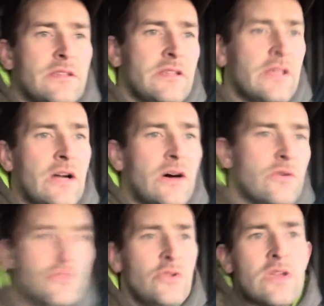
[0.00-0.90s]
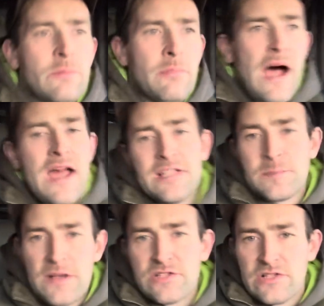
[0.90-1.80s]
you know, you can buy a
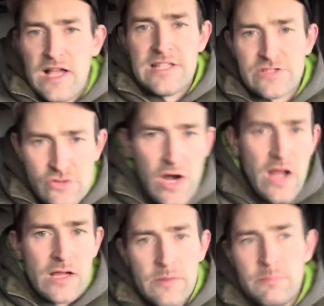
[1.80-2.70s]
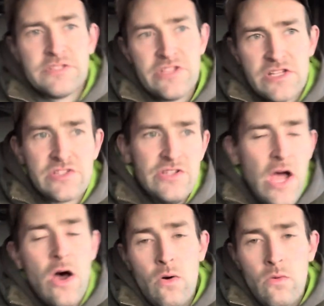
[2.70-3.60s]
specialized truck, but just
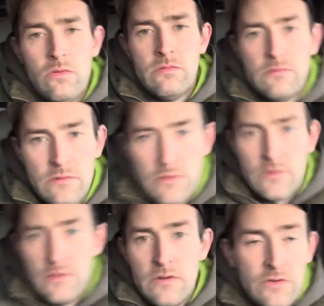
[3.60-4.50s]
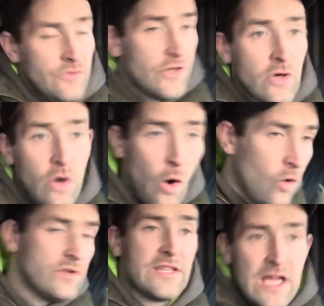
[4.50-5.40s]
know you're
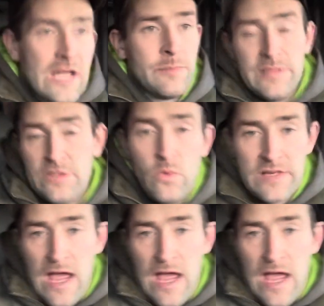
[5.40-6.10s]
only going to be doing